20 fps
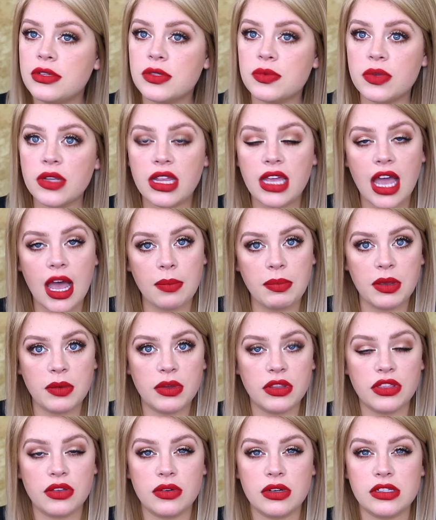was really happy
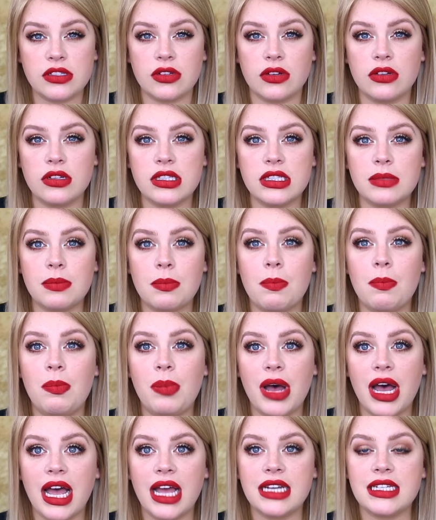with the results,
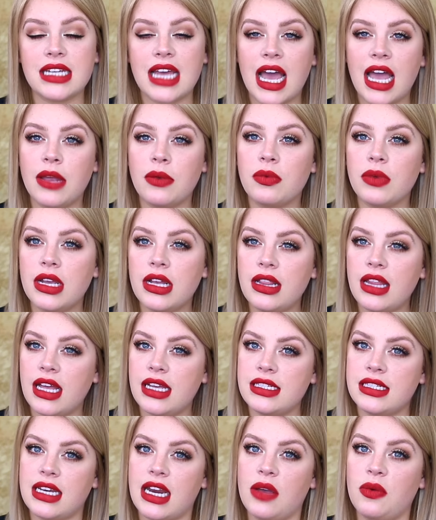but I
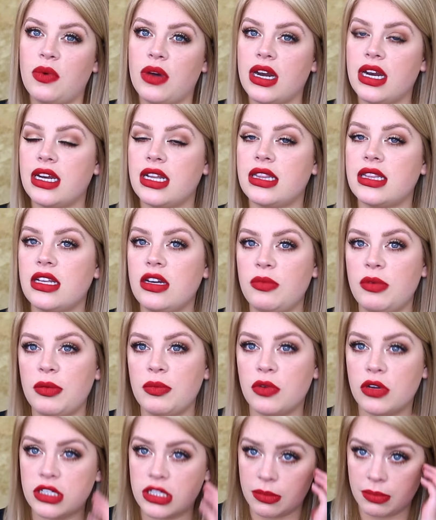realized that I wanted a little bit
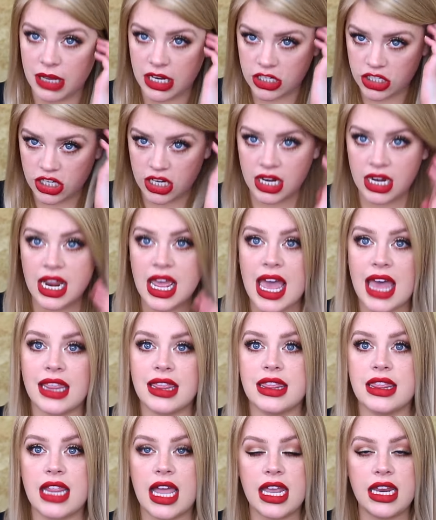more dimension
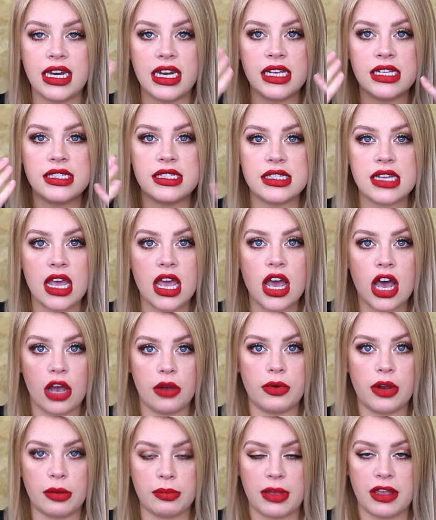and lightness
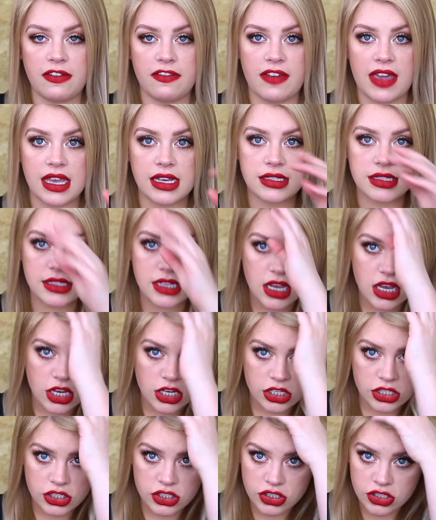around my face.
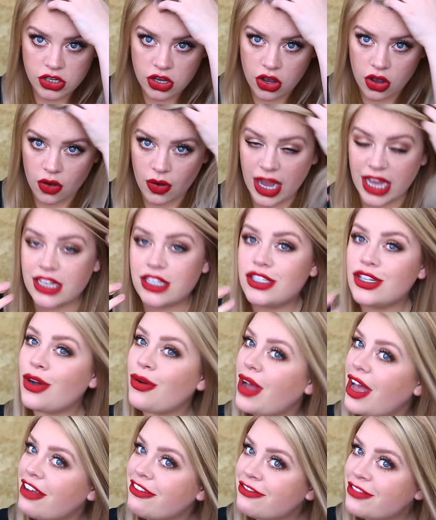So I
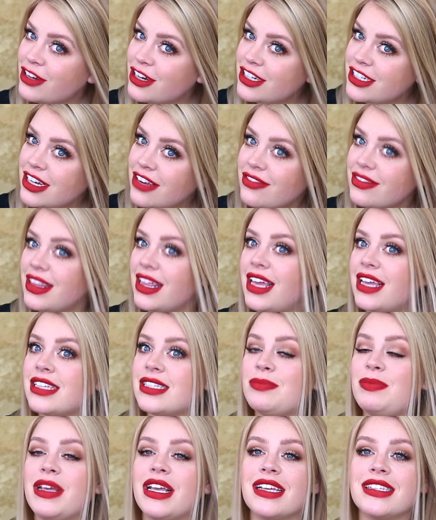don't have footage of
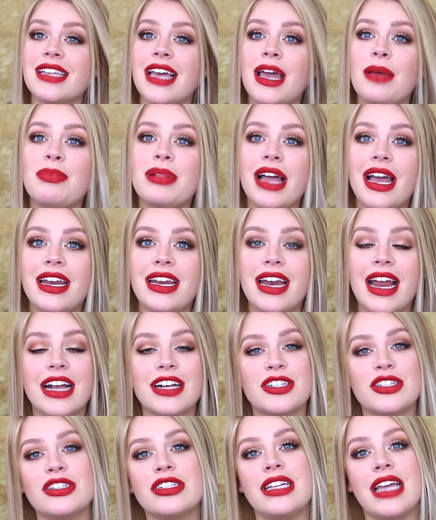this because I applied it
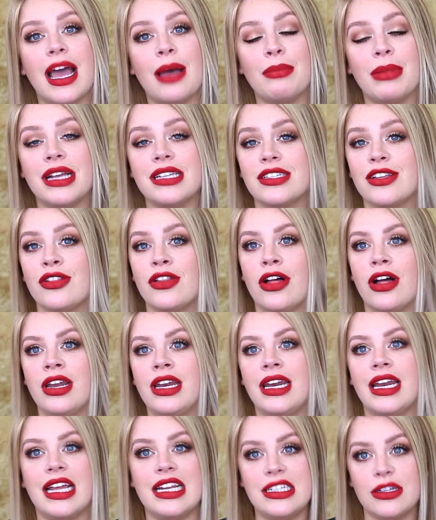actually at my salon,
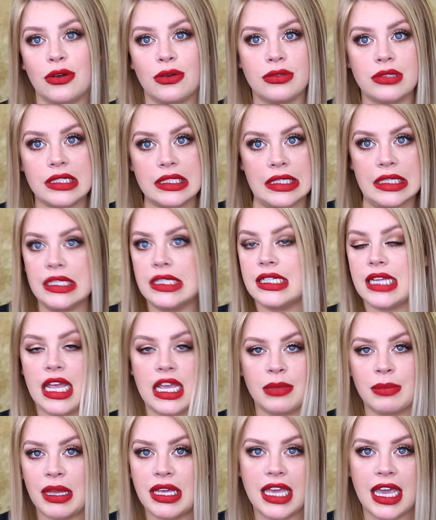and I don't
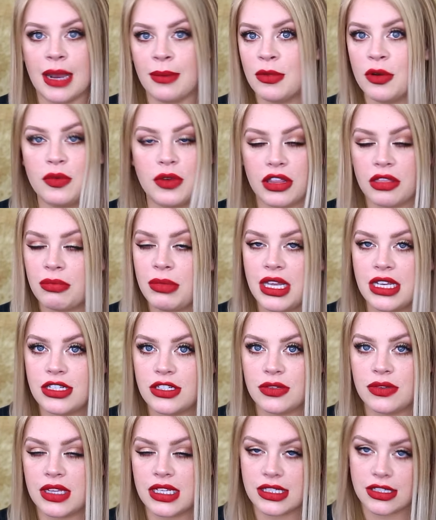take my camera with me
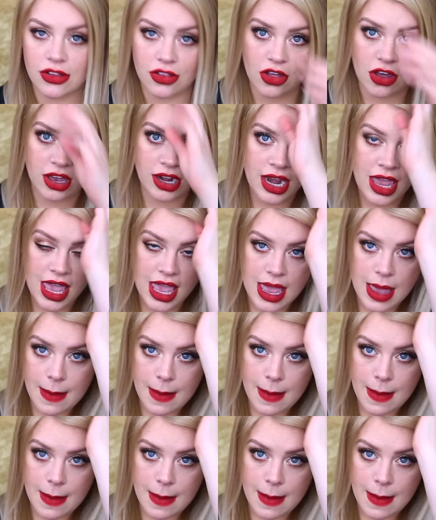to the salon,